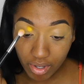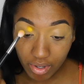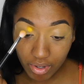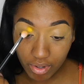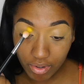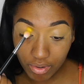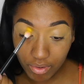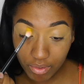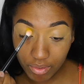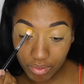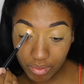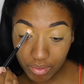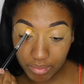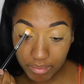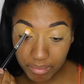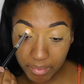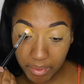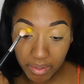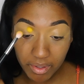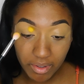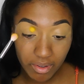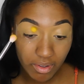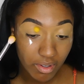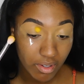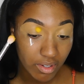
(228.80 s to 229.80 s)
Oh
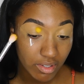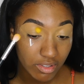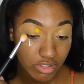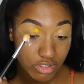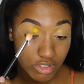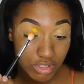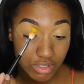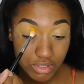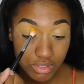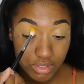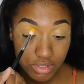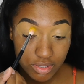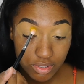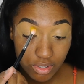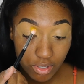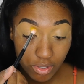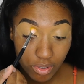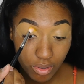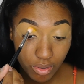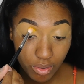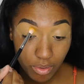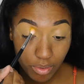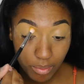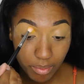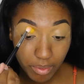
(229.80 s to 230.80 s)
my god, she's
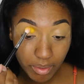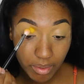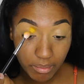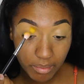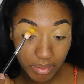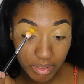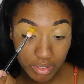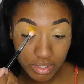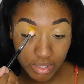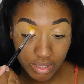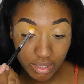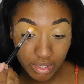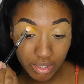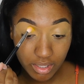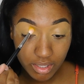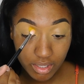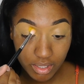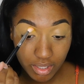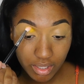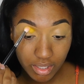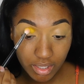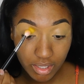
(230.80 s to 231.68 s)
so pigmented.